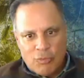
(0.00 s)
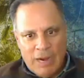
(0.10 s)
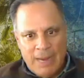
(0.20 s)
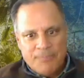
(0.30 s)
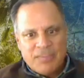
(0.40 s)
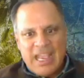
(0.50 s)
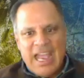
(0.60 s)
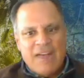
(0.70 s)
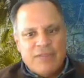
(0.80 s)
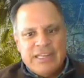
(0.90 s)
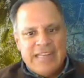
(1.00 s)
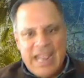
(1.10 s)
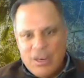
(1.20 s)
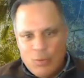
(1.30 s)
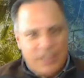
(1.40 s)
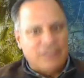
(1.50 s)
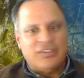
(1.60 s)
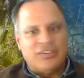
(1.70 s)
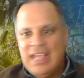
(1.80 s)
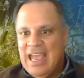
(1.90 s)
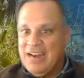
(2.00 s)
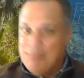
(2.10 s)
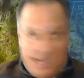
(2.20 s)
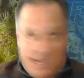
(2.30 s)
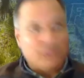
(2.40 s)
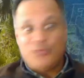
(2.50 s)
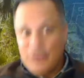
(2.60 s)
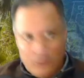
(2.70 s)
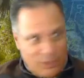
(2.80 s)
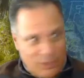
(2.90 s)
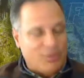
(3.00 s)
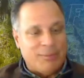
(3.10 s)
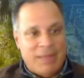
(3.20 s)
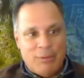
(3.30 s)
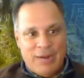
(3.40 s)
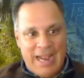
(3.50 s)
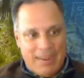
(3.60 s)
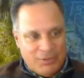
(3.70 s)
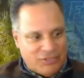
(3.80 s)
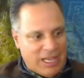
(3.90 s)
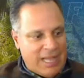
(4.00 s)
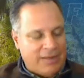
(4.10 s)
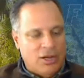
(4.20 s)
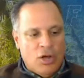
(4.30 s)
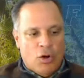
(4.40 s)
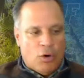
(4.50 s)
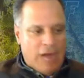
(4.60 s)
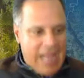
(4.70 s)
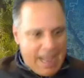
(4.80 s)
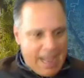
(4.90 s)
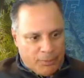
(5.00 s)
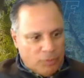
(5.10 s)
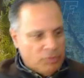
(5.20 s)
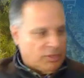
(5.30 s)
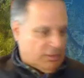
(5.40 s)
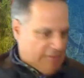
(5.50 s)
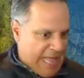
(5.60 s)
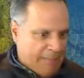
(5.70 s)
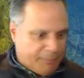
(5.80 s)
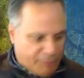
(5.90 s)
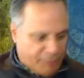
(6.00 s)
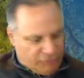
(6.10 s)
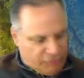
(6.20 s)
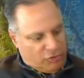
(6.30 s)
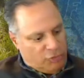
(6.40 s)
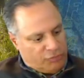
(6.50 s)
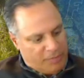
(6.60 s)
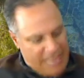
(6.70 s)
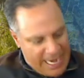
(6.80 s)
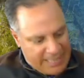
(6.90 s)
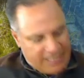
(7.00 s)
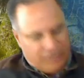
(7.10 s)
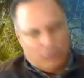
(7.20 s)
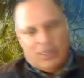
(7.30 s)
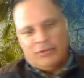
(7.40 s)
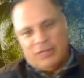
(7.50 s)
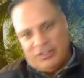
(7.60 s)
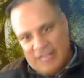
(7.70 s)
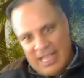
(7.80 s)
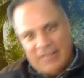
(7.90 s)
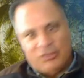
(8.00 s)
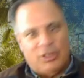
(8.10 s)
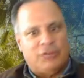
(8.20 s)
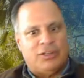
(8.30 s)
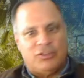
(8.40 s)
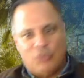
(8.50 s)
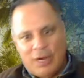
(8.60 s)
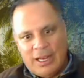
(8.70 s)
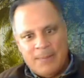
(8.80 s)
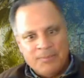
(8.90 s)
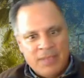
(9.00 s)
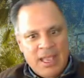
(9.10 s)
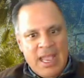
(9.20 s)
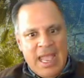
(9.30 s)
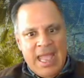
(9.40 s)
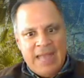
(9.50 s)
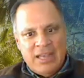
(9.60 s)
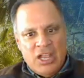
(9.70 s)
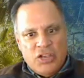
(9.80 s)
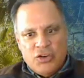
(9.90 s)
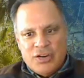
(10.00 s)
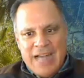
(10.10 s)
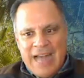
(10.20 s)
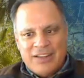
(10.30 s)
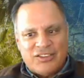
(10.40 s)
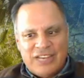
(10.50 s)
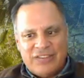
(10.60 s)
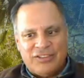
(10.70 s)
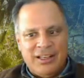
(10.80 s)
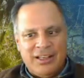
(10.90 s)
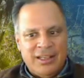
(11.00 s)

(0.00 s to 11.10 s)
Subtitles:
right? Every day we can see, and it makes us feel good when Amazon or Apple, for instance, goes from 90 to 110 to 120, and you're not assessing